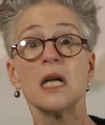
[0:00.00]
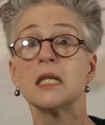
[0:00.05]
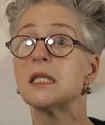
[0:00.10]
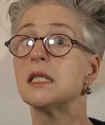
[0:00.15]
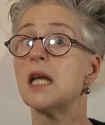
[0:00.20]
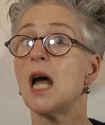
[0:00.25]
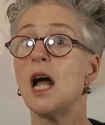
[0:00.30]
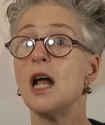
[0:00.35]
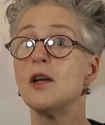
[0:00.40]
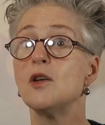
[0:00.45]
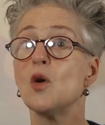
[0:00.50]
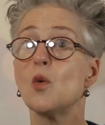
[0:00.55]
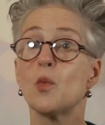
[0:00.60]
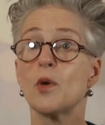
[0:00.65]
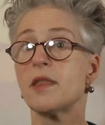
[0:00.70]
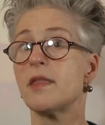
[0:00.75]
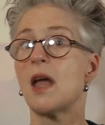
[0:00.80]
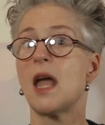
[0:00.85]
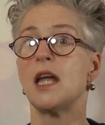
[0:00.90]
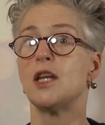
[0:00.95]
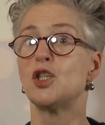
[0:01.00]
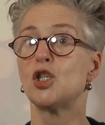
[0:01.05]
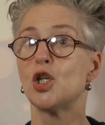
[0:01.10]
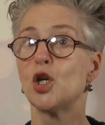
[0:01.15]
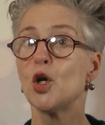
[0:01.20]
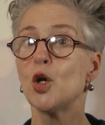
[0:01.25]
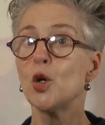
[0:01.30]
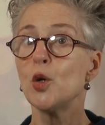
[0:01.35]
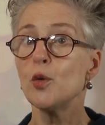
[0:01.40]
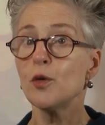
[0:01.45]
done with a
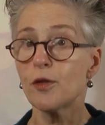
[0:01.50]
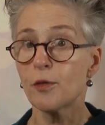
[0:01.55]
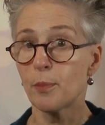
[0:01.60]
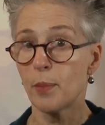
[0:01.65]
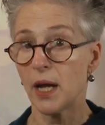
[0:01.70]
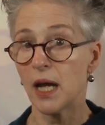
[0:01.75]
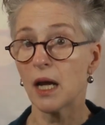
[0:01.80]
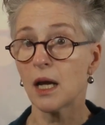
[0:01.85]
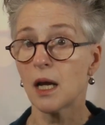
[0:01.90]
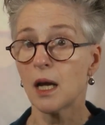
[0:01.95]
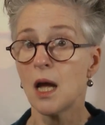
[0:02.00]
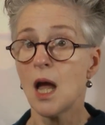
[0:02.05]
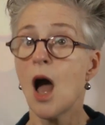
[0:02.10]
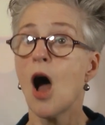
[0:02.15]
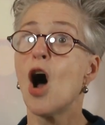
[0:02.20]
toothpick